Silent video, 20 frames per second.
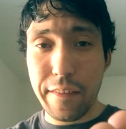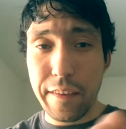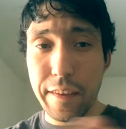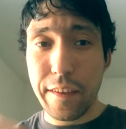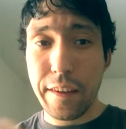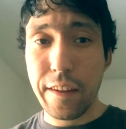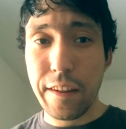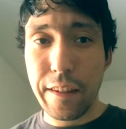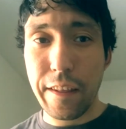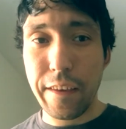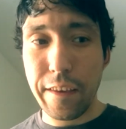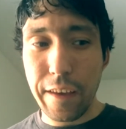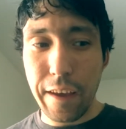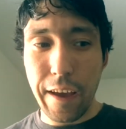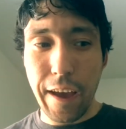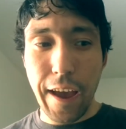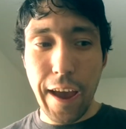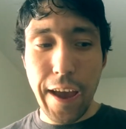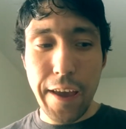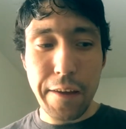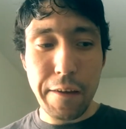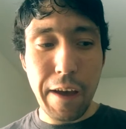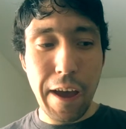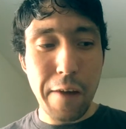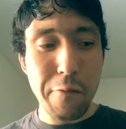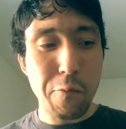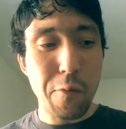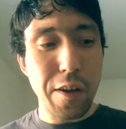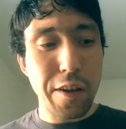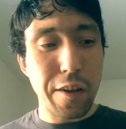And like,
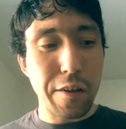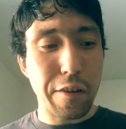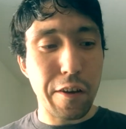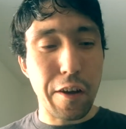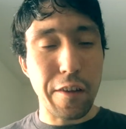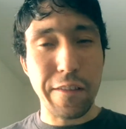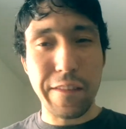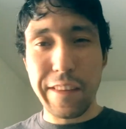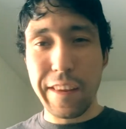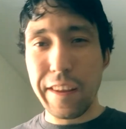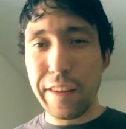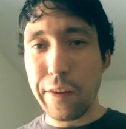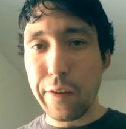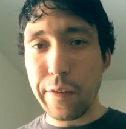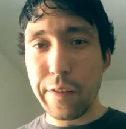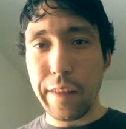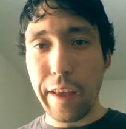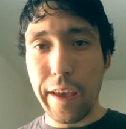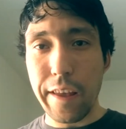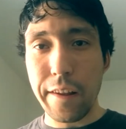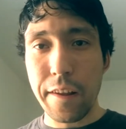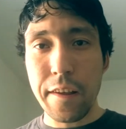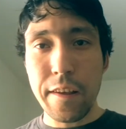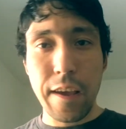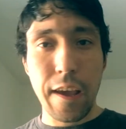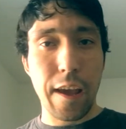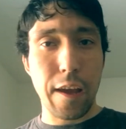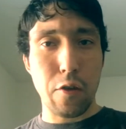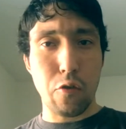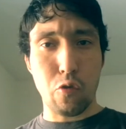I want to continue that
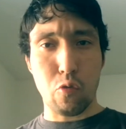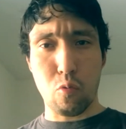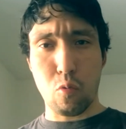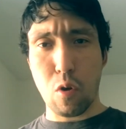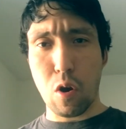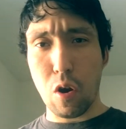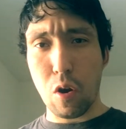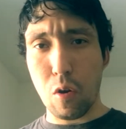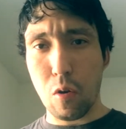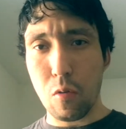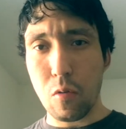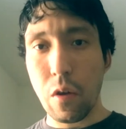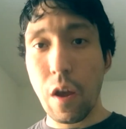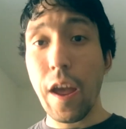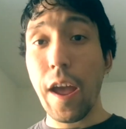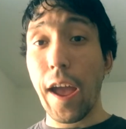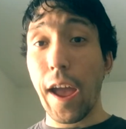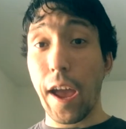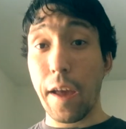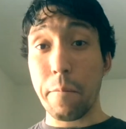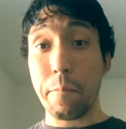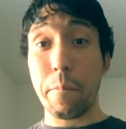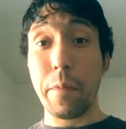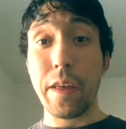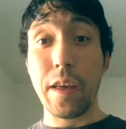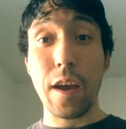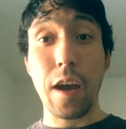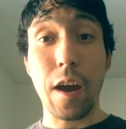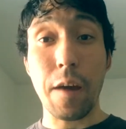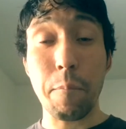and grow and
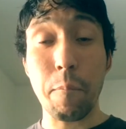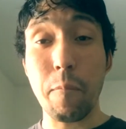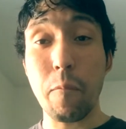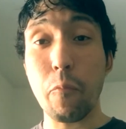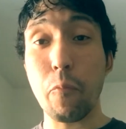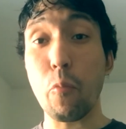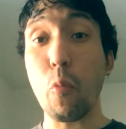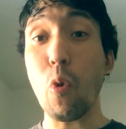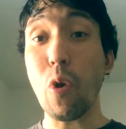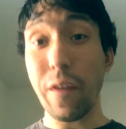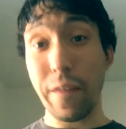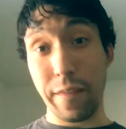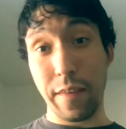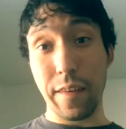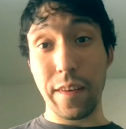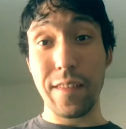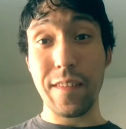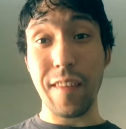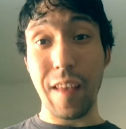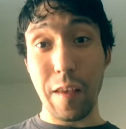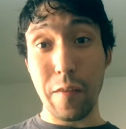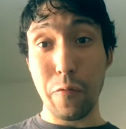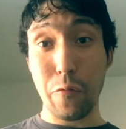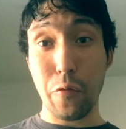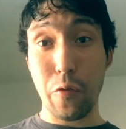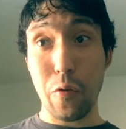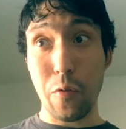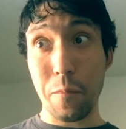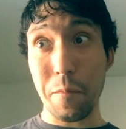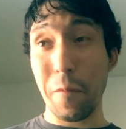become more
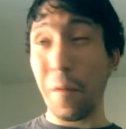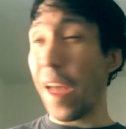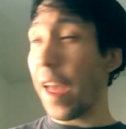successful